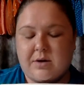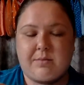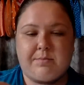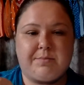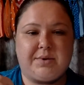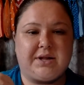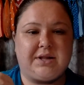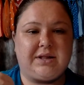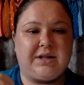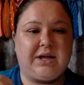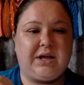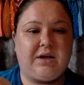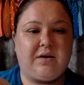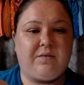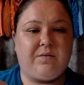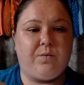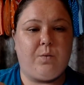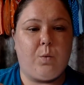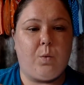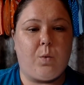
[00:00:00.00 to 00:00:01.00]
but
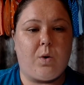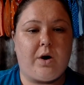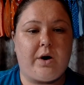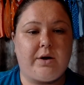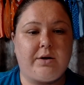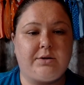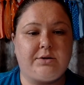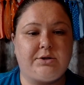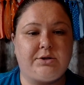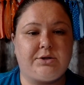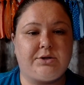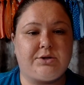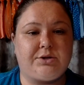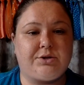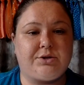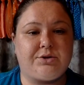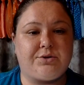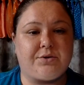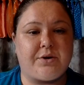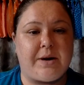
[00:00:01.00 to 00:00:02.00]
leave one
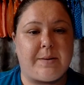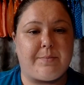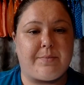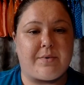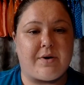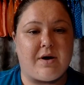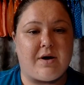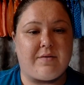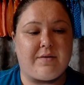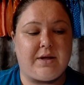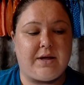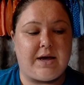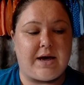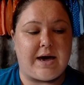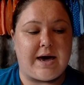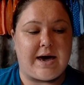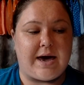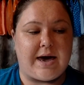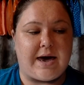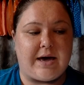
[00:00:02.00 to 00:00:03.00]
strip on the
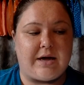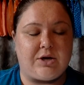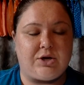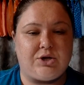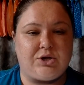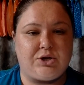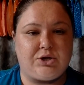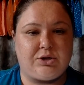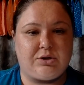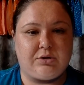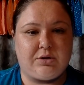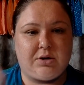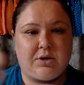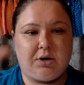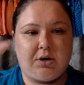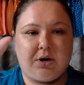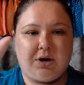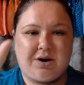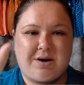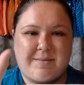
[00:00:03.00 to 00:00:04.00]
edge,
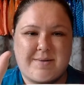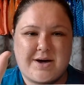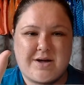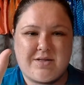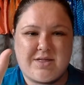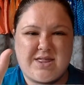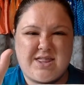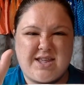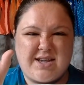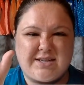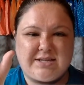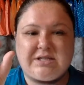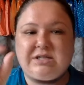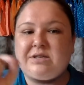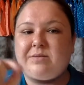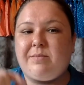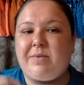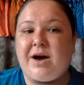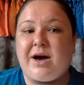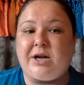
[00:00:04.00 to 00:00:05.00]
about
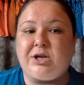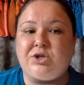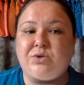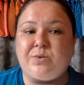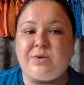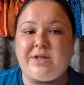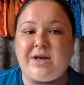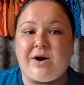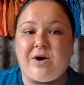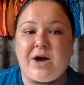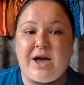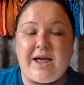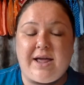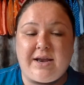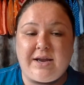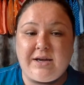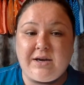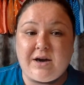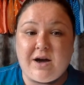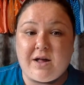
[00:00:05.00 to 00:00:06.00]
this much, without
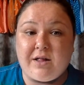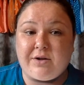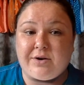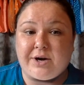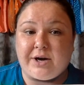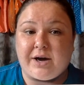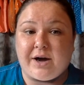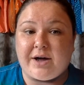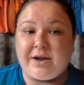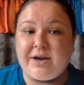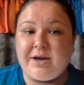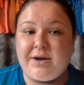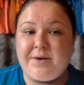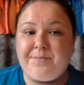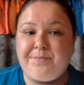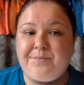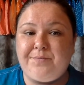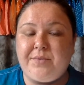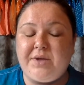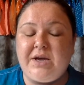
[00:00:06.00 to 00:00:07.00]
any coloring on it.
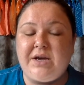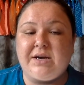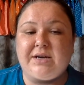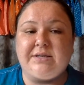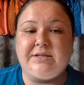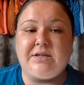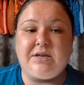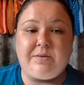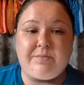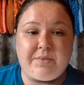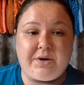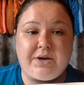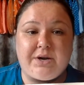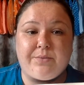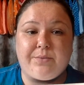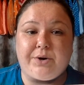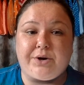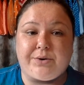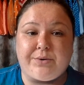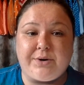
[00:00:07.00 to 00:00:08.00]
Because in a minute
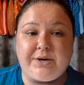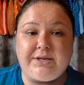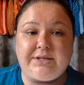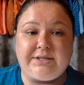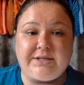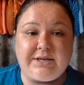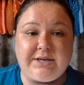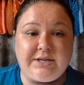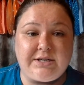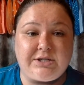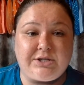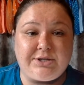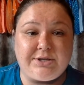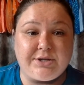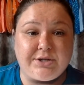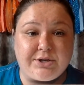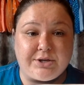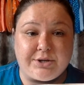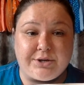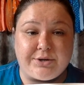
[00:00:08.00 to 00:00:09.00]
we're going to need
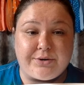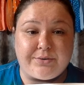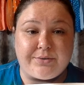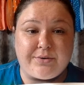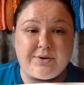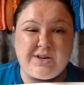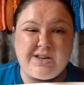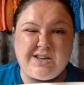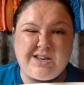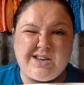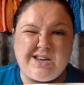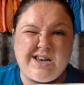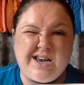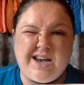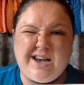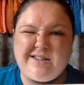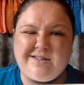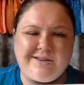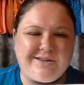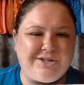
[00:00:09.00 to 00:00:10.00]
to glue,
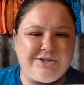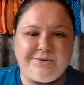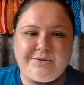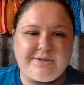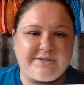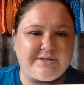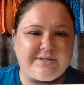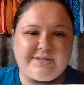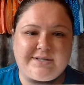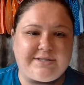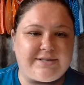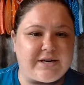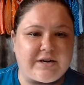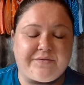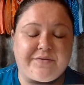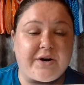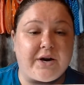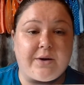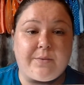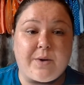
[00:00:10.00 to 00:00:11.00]
and the glue doesn't stick
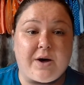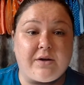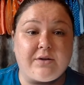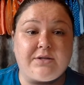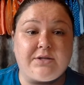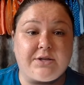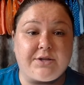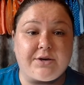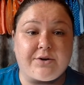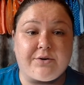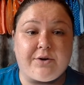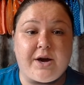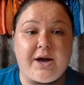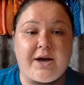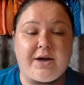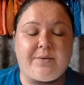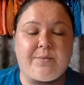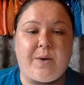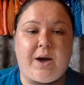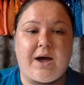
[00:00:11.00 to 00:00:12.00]
very well to the
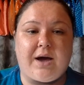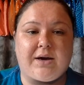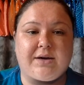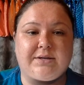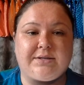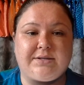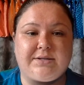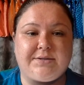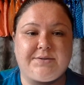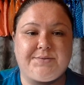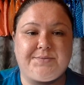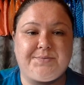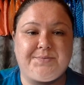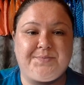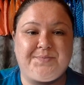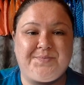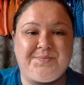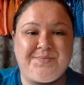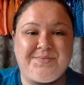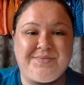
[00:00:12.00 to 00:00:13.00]
crayon wax.
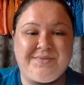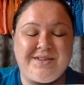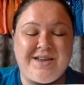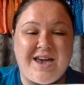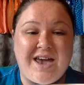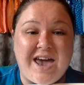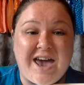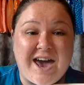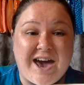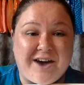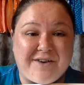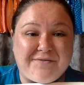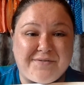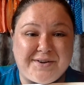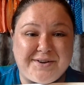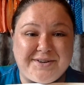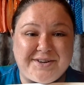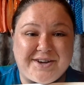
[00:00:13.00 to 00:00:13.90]
Have fun